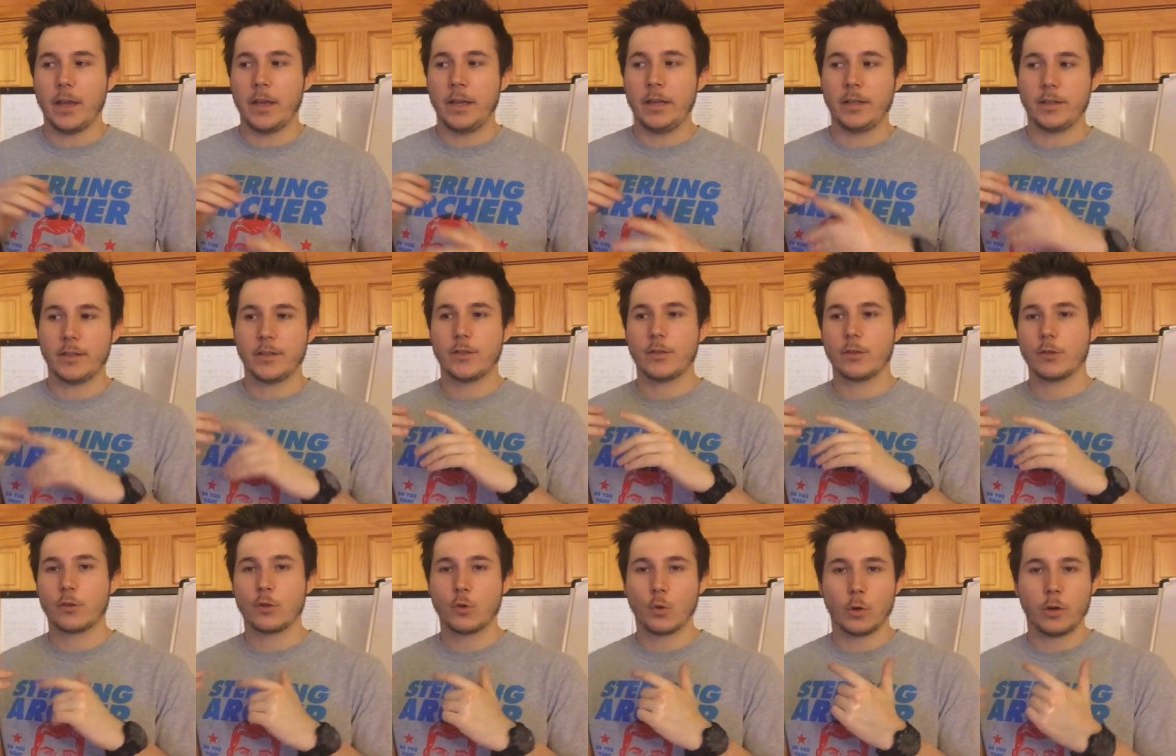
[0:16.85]

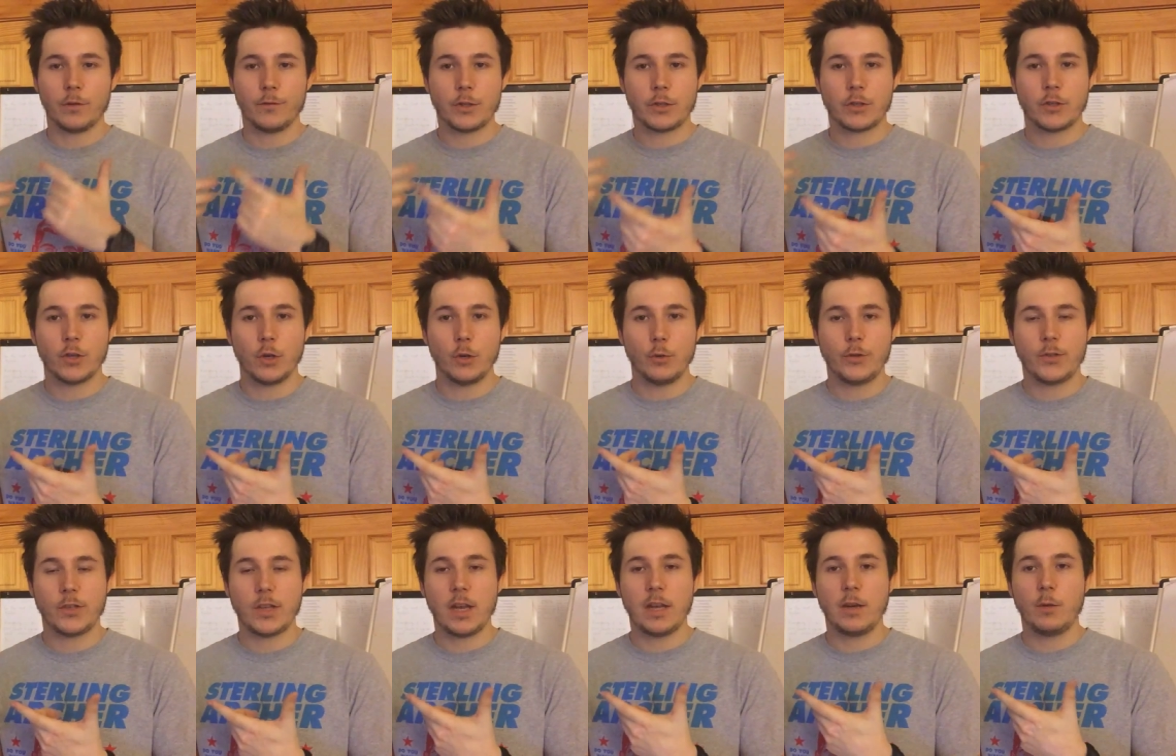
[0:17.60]
It's sort of
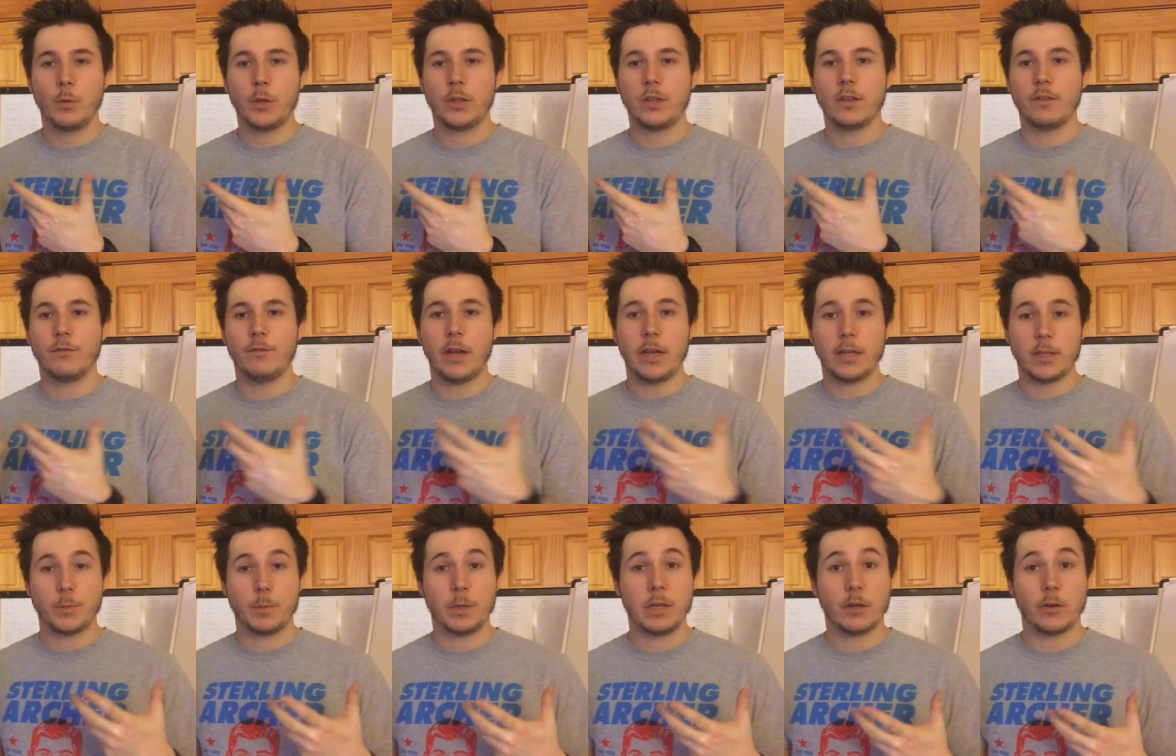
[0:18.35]
associated with the
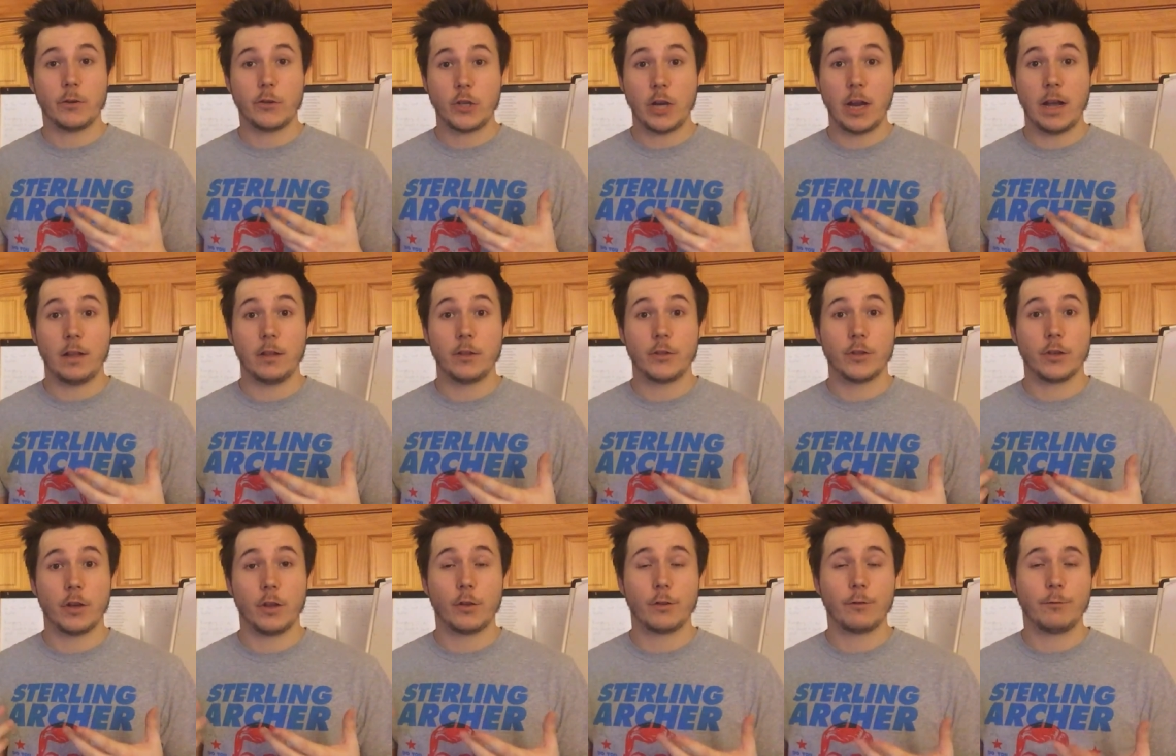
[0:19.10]
Advanced Beginner
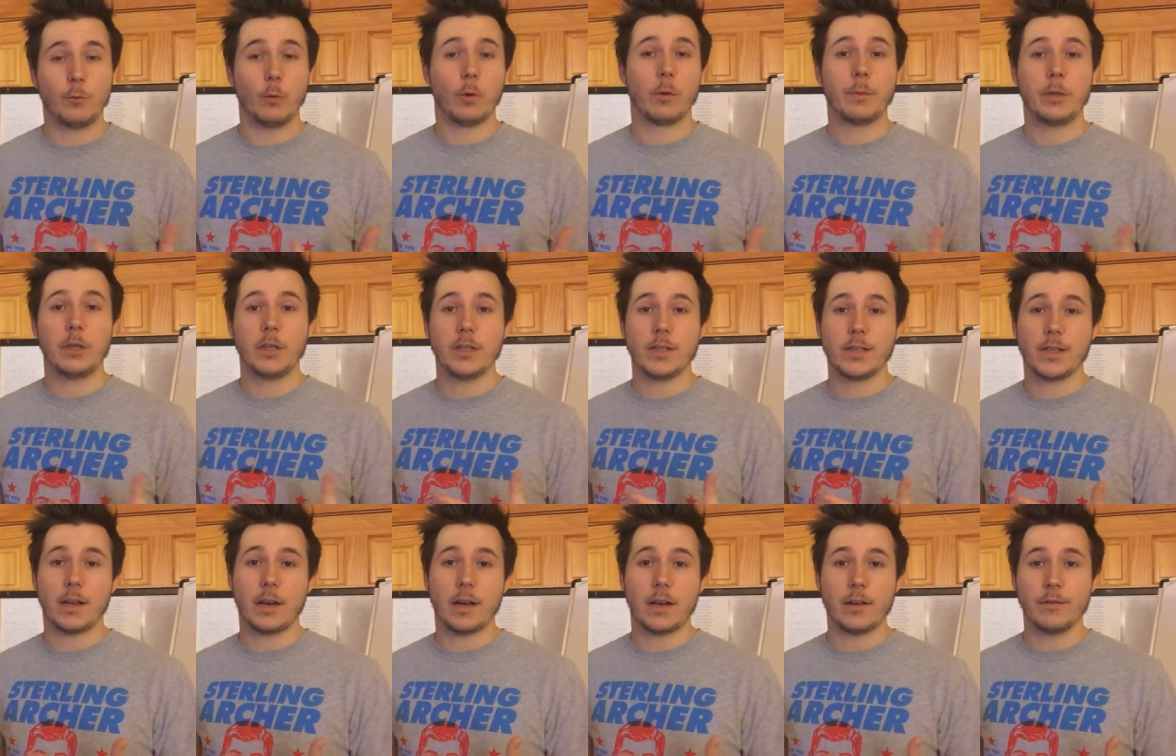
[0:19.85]
Challenge and other
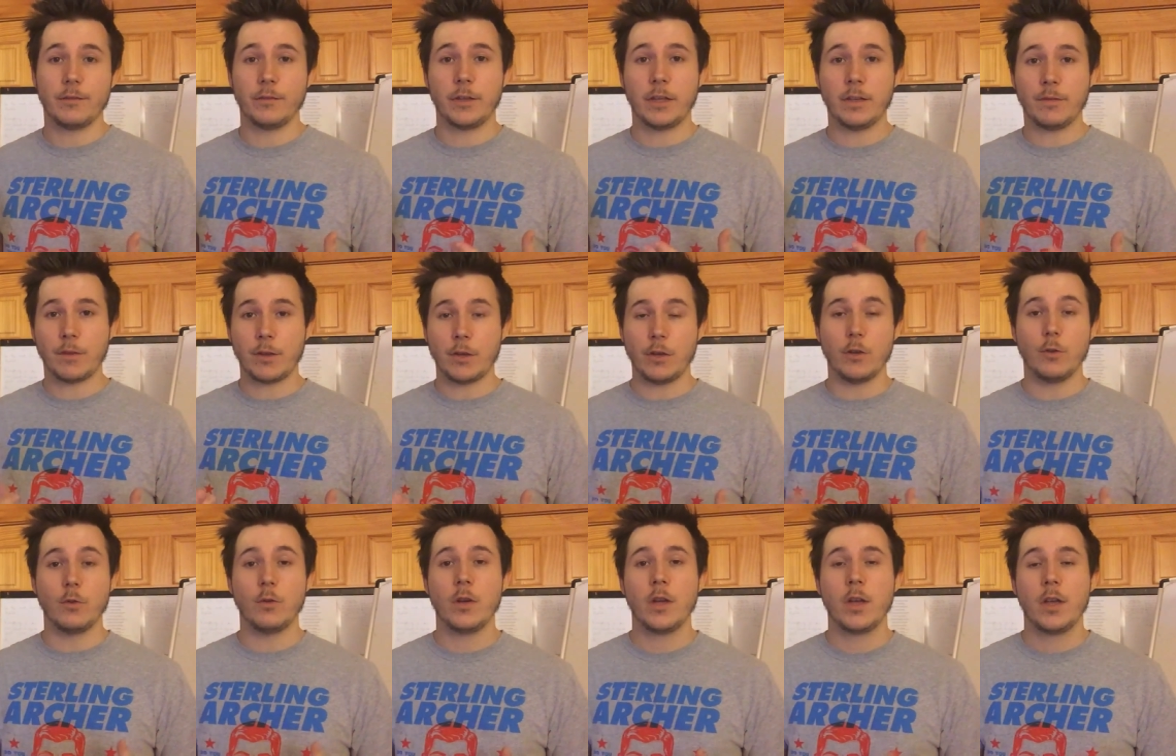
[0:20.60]
formulas that I have given
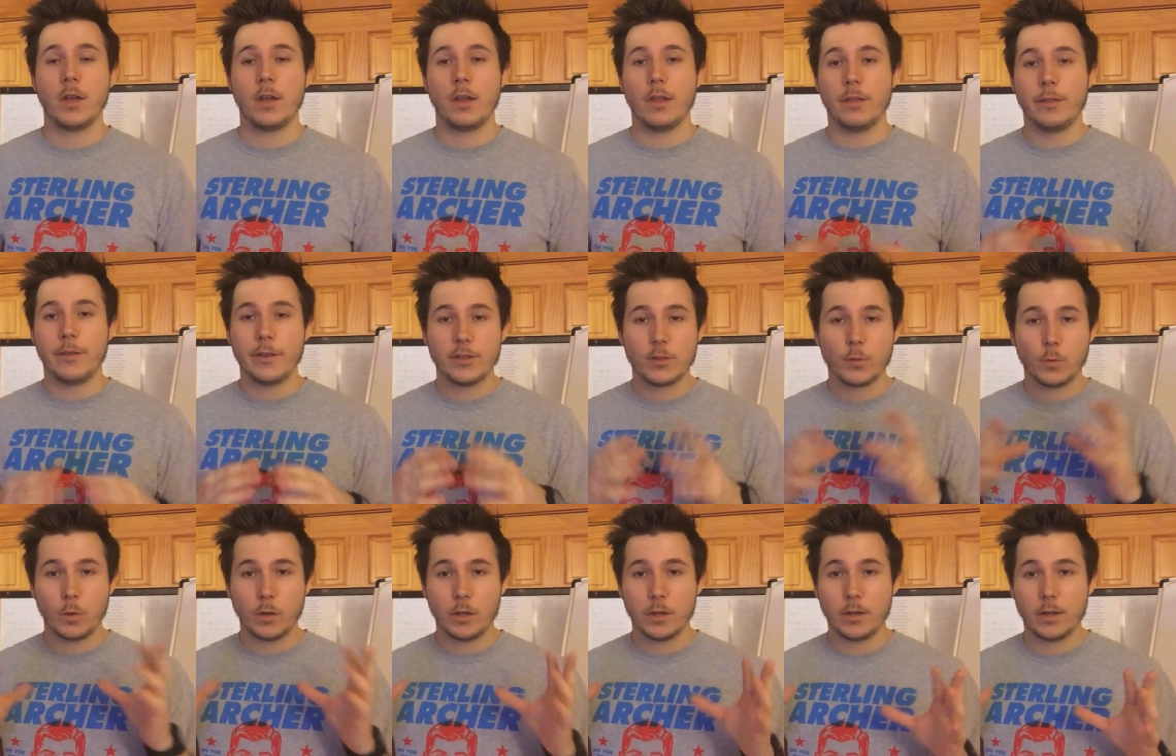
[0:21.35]
you.
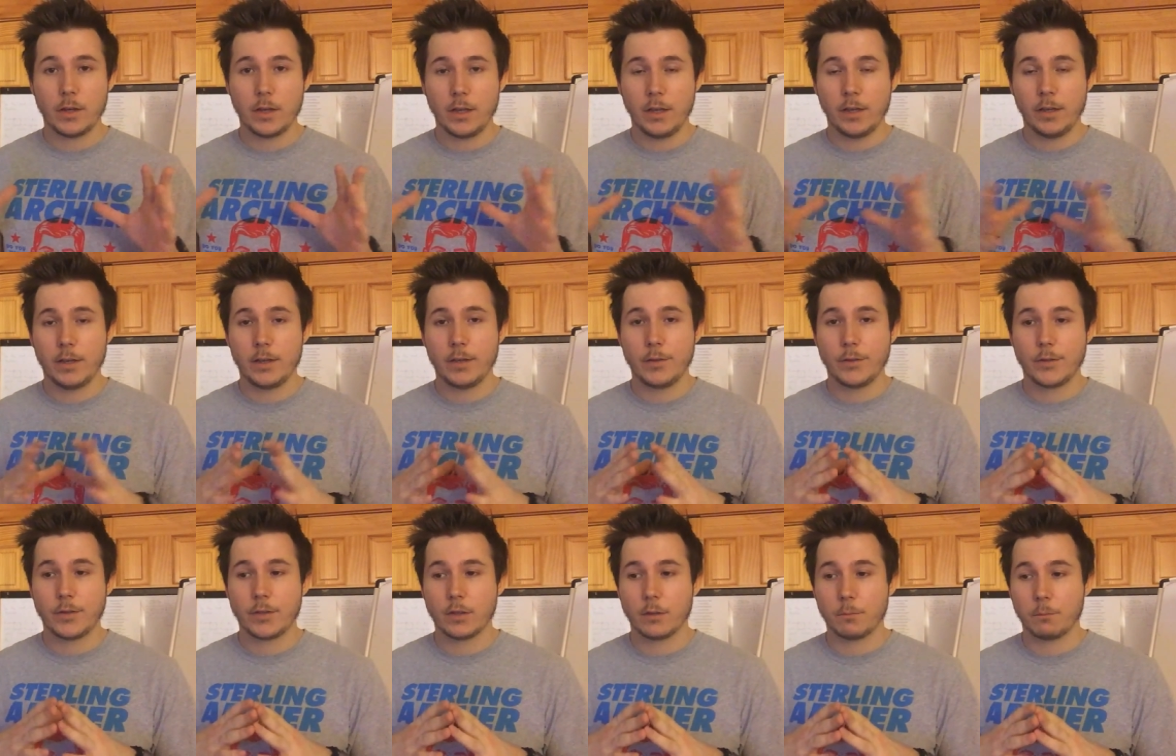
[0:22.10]
This one
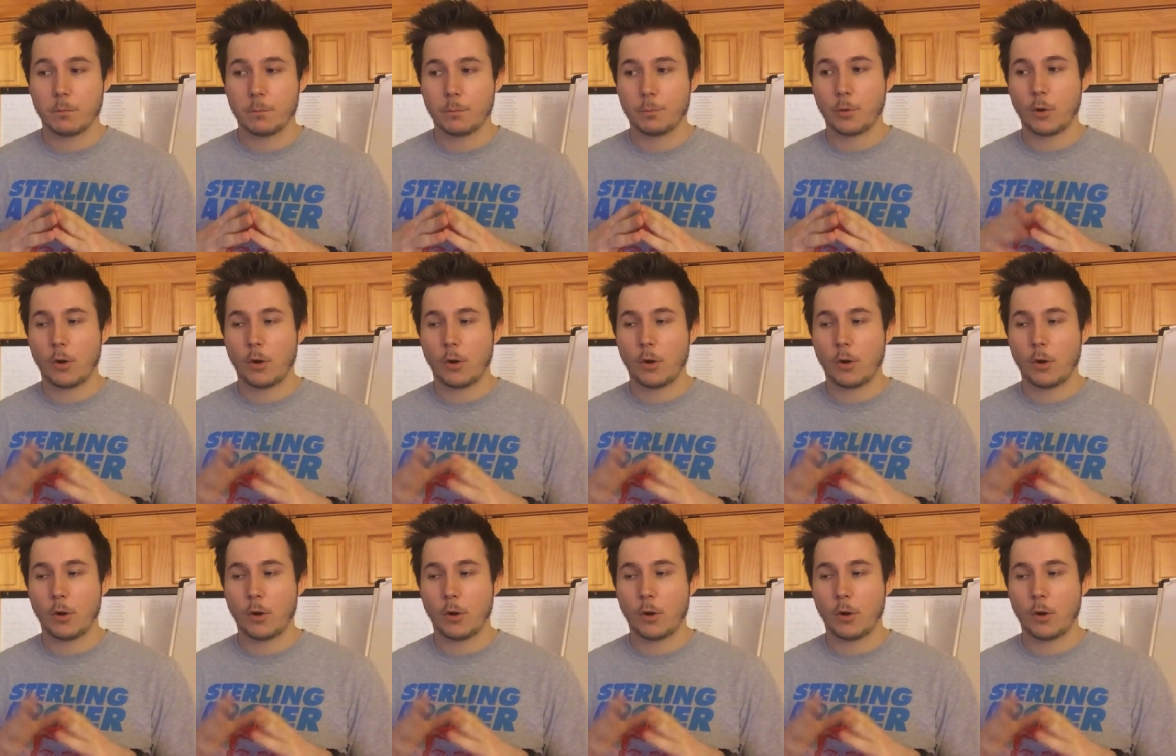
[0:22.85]
is